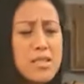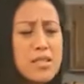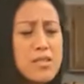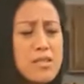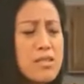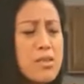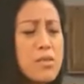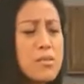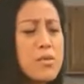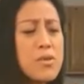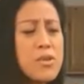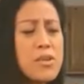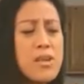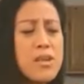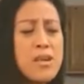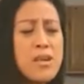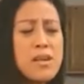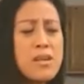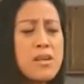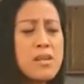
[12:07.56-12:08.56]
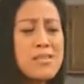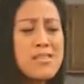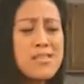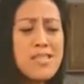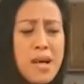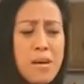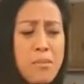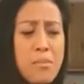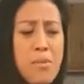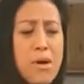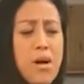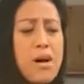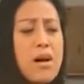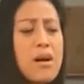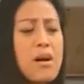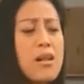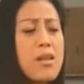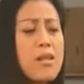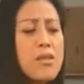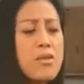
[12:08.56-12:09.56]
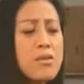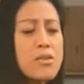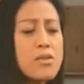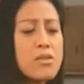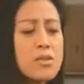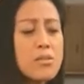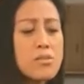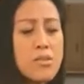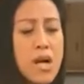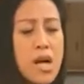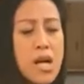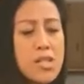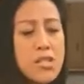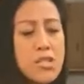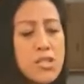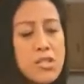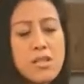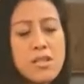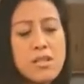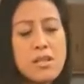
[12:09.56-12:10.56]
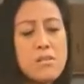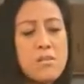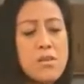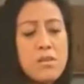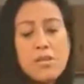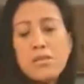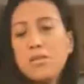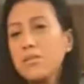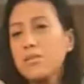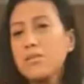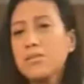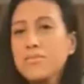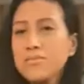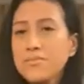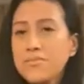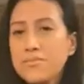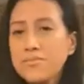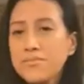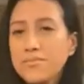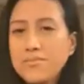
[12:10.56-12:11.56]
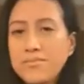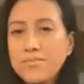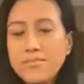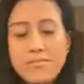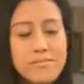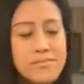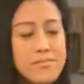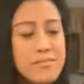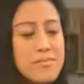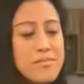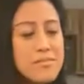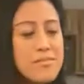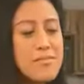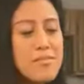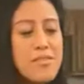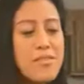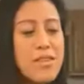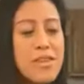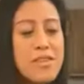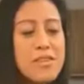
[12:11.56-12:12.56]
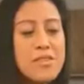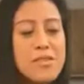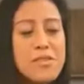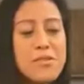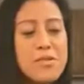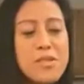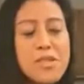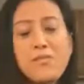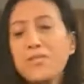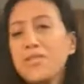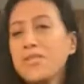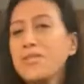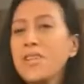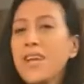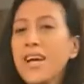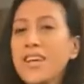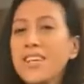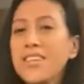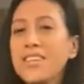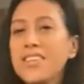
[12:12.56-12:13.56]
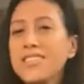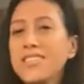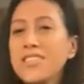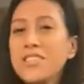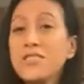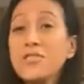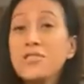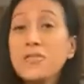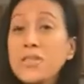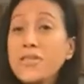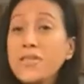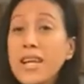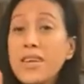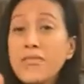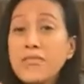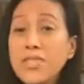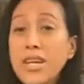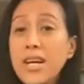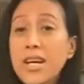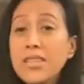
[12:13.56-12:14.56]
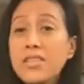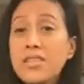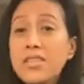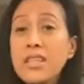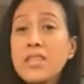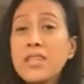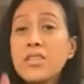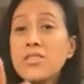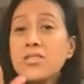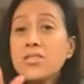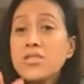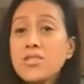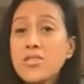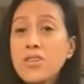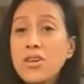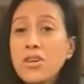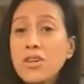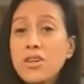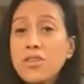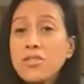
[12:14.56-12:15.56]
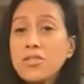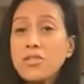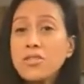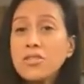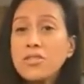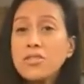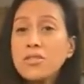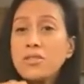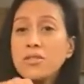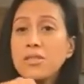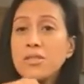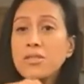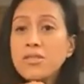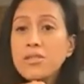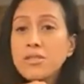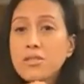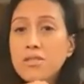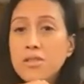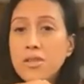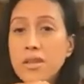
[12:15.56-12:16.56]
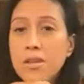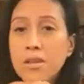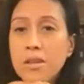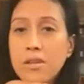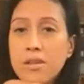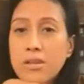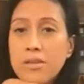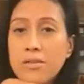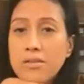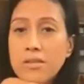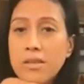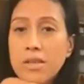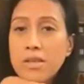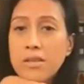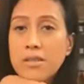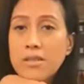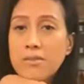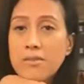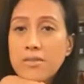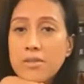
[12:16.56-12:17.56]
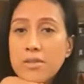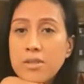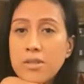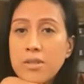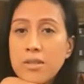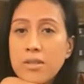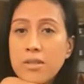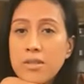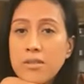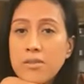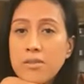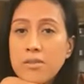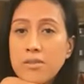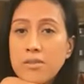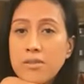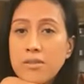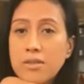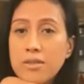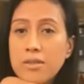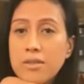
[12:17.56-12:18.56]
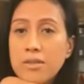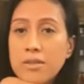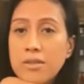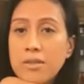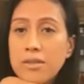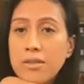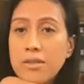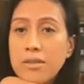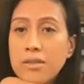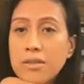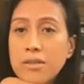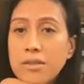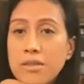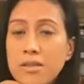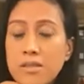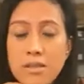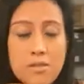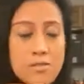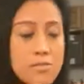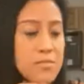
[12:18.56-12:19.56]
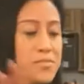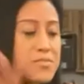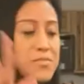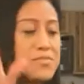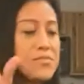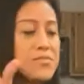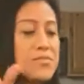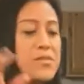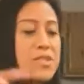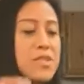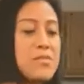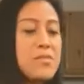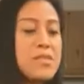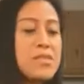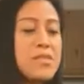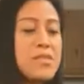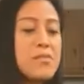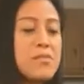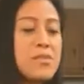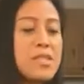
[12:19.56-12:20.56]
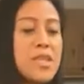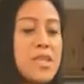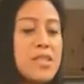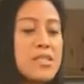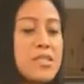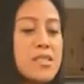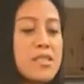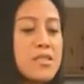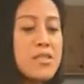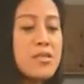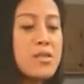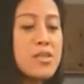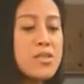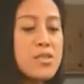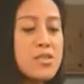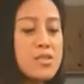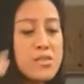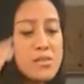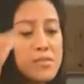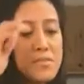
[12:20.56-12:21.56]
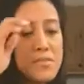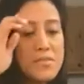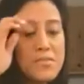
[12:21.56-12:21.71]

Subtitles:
here. You can put sambal or sriracha. I mean, you know, you can do whatever you like, and you don't even have to add salt. You don't need to. Wait, I'm sorry. Oh, someone's asking a question.